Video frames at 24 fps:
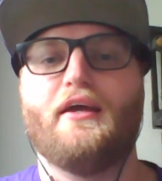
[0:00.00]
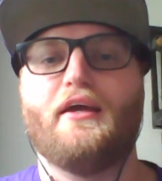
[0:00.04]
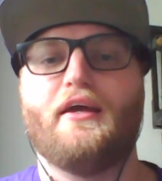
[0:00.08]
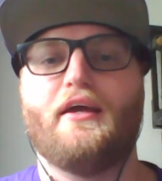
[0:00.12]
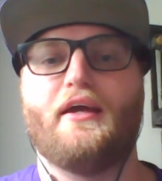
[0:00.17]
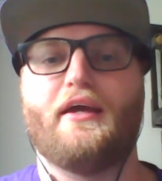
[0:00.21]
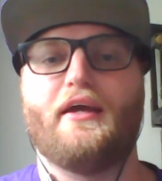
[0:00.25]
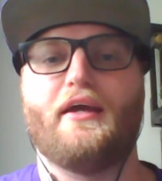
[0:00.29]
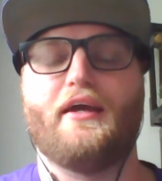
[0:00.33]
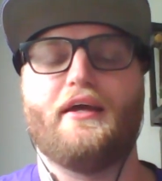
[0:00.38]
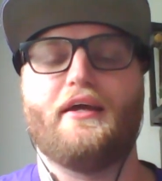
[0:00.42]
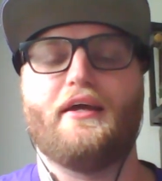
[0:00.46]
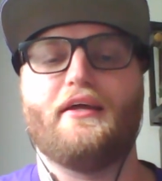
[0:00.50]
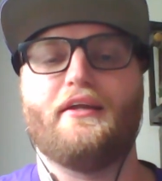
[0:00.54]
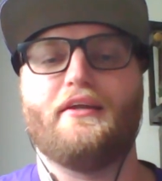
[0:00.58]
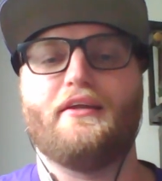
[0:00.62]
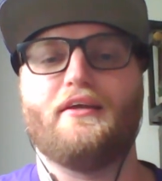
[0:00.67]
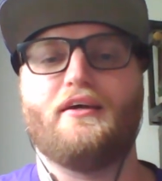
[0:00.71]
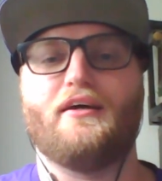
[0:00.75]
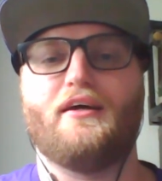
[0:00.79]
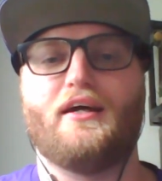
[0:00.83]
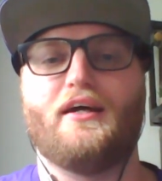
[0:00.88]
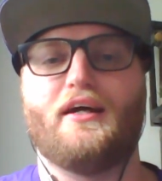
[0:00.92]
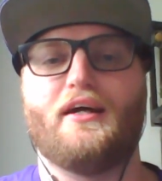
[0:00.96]
and
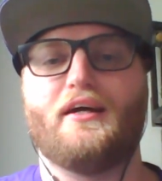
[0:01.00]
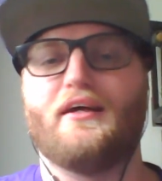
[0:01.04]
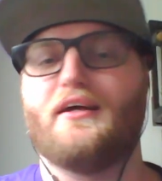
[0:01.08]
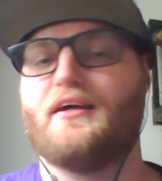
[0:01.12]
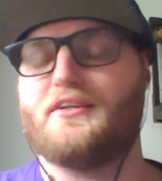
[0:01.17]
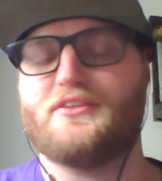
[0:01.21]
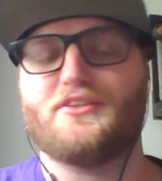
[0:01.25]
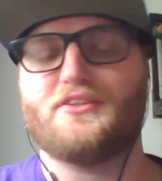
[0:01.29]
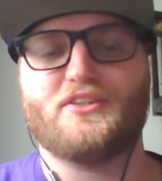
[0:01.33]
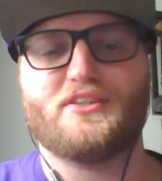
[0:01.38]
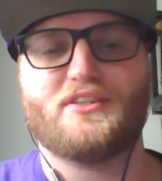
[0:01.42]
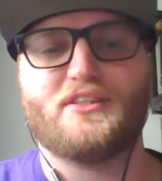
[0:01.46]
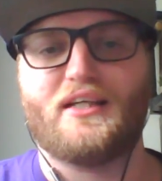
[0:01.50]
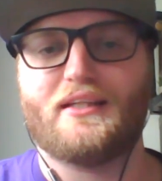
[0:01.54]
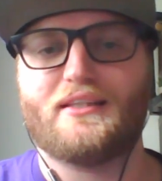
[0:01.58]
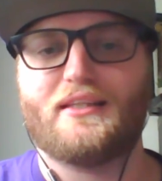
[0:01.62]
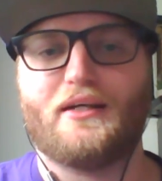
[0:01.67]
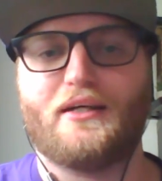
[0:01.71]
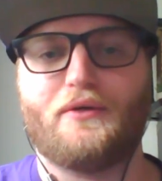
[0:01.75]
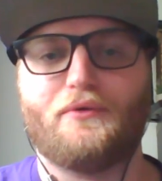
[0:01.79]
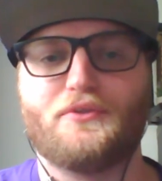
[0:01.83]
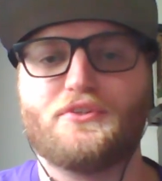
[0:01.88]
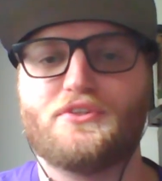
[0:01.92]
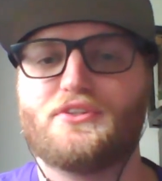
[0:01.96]
I just thought
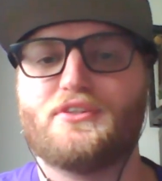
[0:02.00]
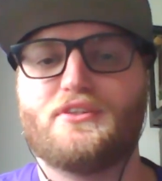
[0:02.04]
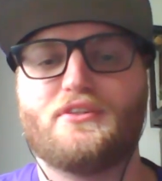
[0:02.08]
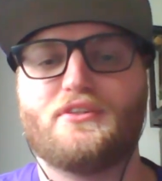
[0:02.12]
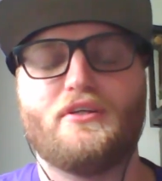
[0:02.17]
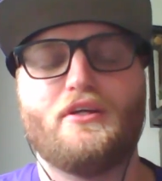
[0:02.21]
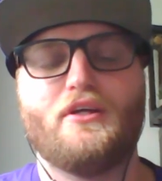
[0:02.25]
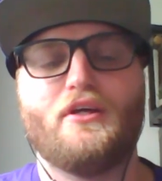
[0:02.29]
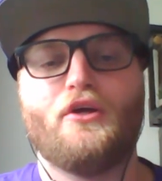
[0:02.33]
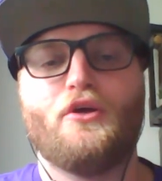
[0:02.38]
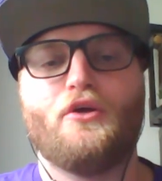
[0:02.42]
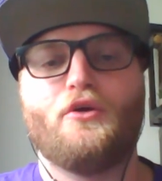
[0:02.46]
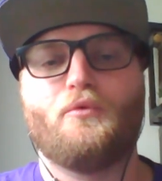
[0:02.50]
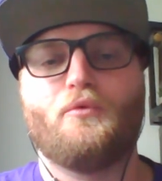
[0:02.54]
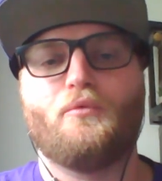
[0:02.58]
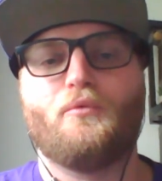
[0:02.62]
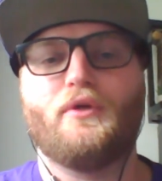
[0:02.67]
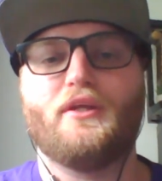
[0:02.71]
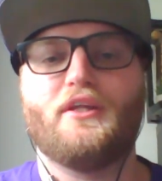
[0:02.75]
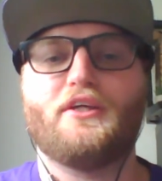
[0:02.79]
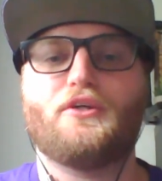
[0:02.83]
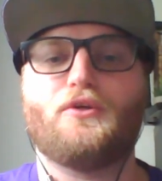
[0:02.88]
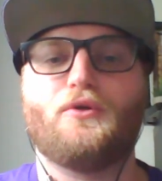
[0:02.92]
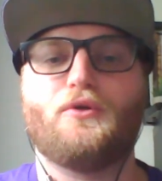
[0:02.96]
that was
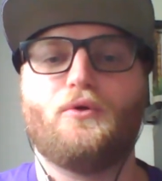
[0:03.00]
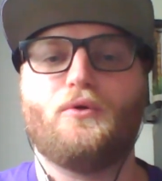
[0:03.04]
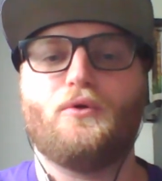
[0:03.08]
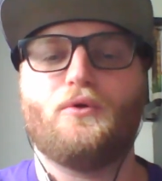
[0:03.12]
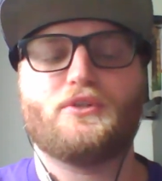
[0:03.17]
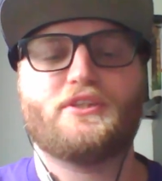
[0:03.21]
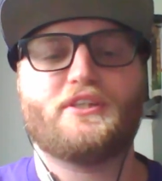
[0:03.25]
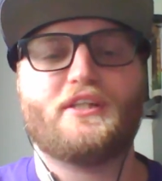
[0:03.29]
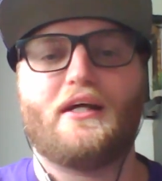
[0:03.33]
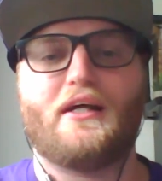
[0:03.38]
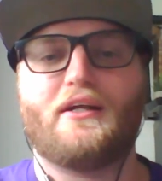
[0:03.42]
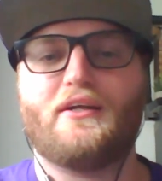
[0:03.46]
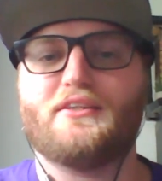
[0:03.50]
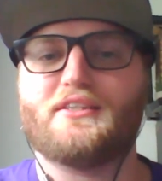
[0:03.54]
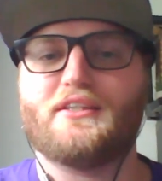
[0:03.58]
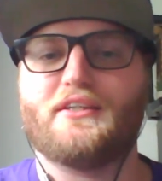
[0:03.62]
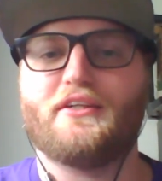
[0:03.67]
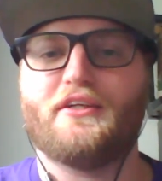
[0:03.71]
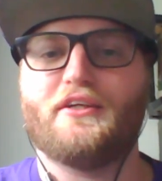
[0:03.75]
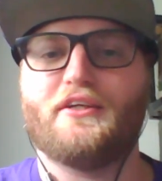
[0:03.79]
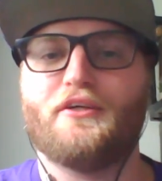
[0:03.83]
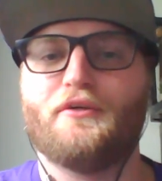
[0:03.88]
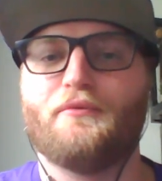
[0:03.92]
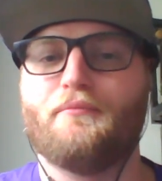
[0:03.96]
really cool. Shout out to
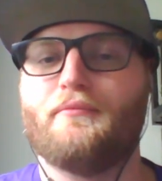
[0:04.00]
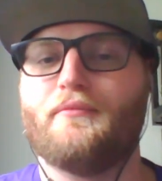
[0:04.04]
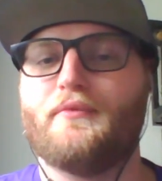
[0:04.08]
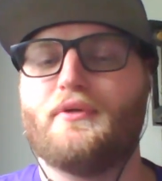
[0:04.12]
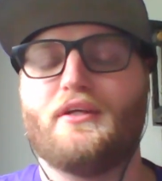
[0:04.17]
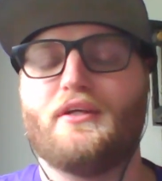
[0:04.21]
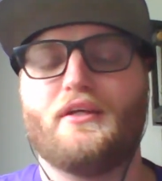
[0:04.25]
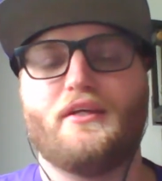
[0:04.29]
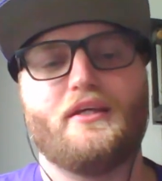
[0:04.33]
him.